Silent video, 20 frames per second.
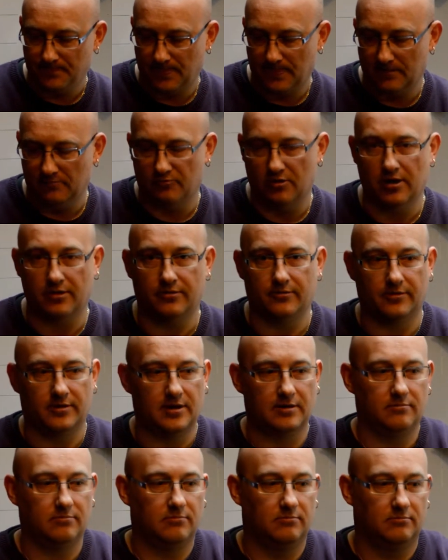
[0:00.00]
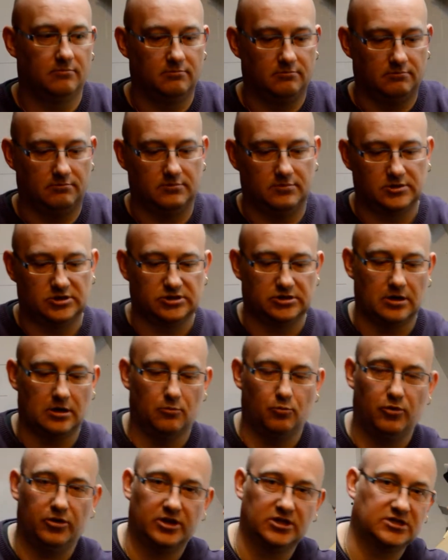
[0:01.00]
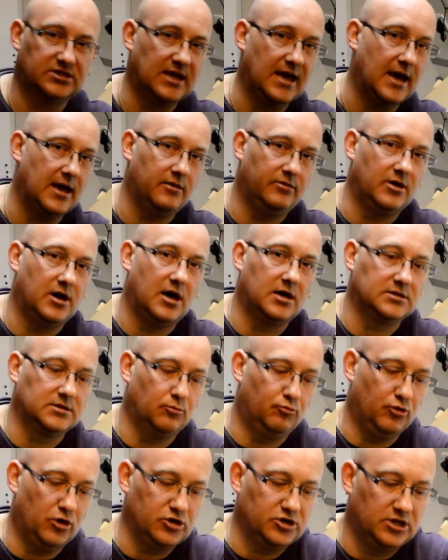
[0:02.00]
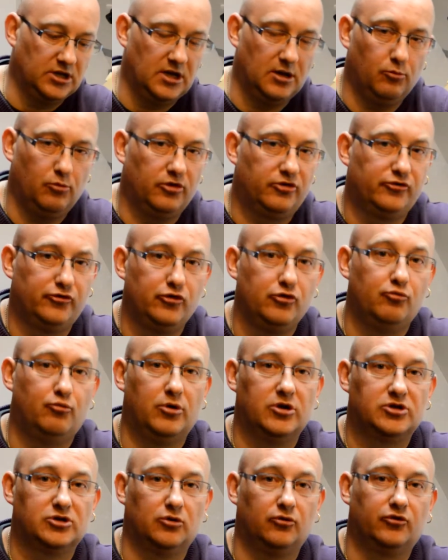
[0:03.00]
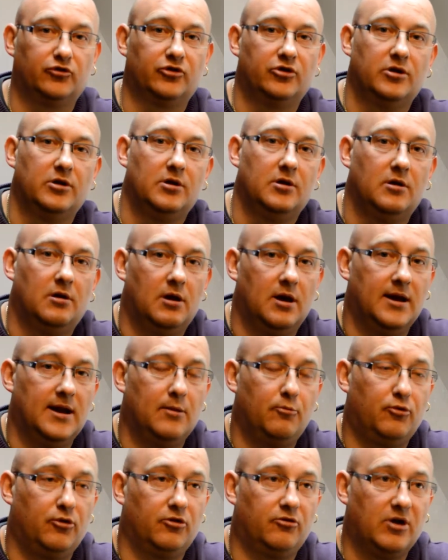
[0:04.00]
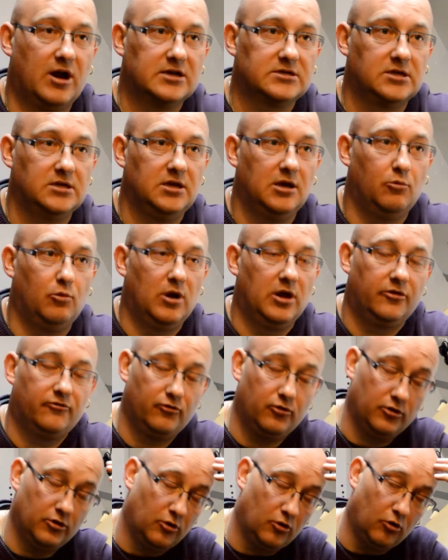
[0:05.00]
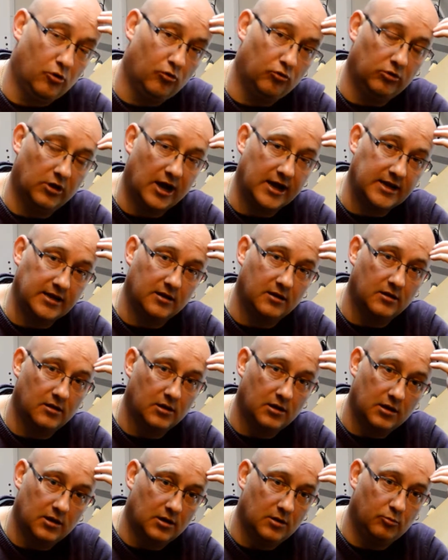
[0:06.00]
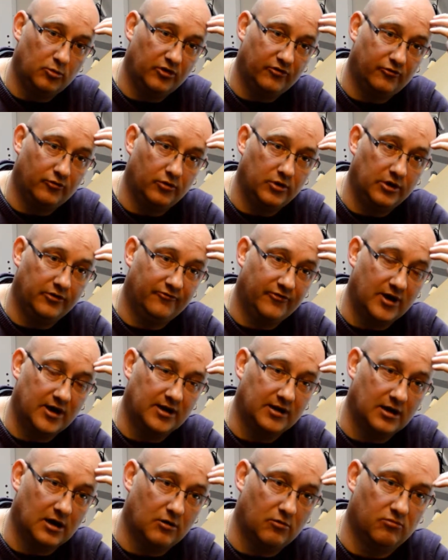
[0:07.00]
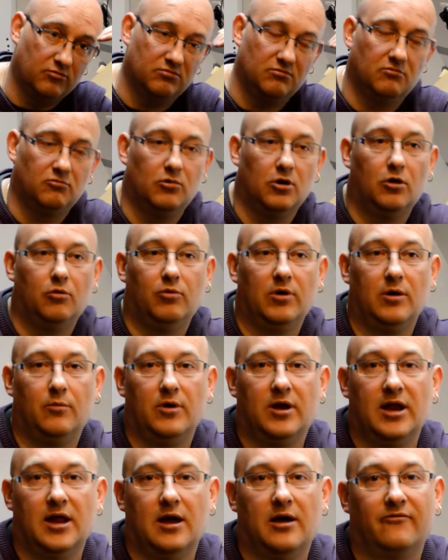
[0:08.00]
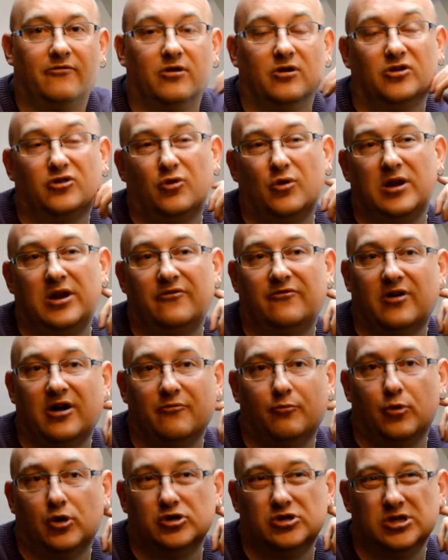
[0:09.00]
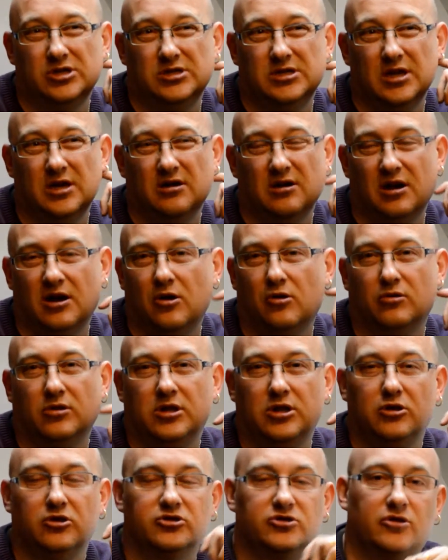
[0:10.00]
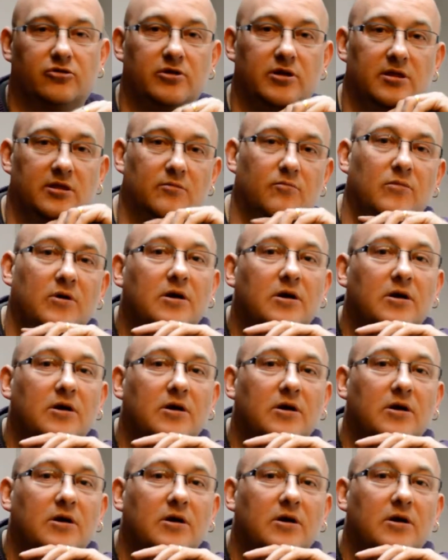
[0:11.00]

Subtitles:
Rather than starting with a set that has a brush in it with 2 bristles and then progressing your way through the whole line before you find out, oh wait a minute, I've got 25 brushes here and I only use 3 of them.